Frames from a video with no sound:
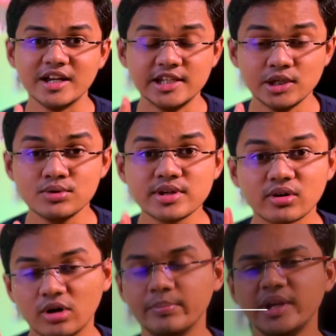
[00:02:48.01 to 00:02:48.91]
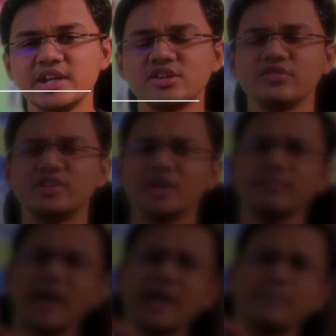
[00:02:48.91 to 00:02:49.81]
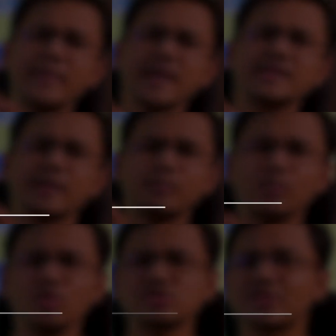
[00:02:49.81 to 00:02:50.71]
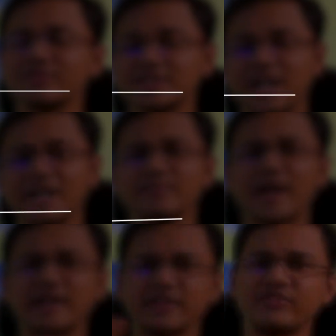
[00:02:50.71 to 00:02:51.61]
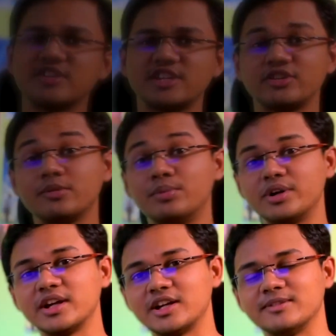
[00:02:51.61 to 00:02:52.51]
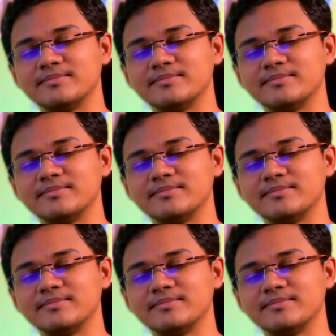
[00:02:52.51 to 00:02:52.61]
Use a combination of them and make the most of the time and effort that you're putting in.